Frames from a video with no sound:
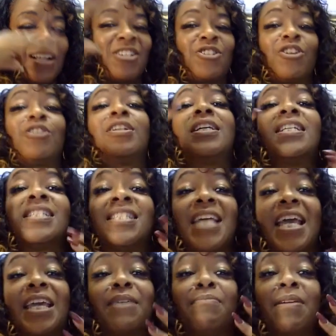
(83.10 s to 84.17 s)
My journey
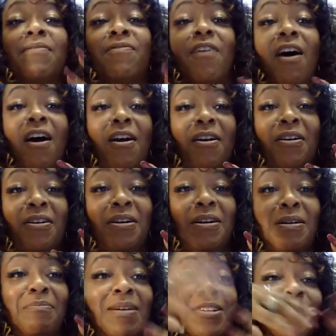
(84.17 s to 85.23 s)
has taken me far.
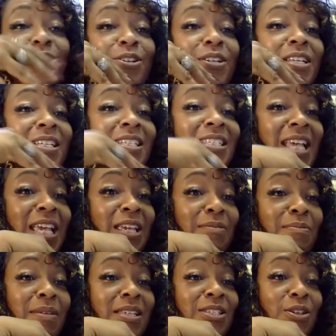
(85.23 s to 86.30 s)
My journey has
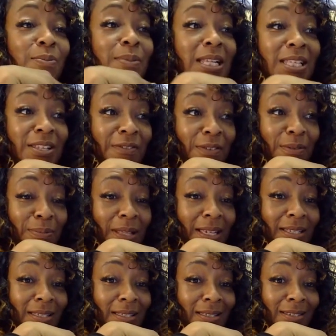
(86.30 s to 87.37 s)
taken me so many different
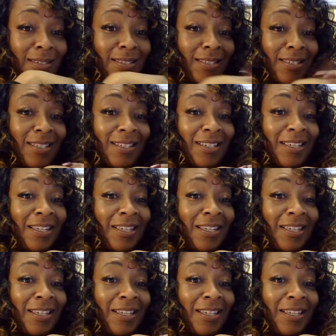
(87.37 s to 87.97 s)
places.